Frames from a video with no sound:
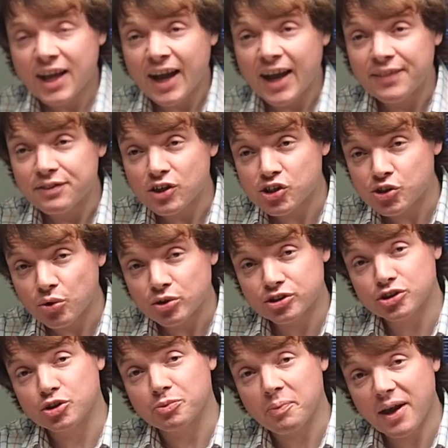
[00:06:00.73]
And the shorter
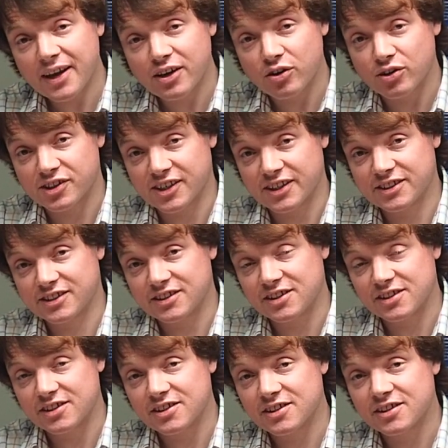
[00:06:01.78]
you make your
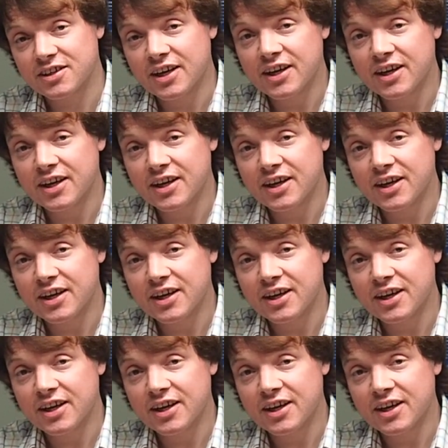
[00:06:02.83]
sentences,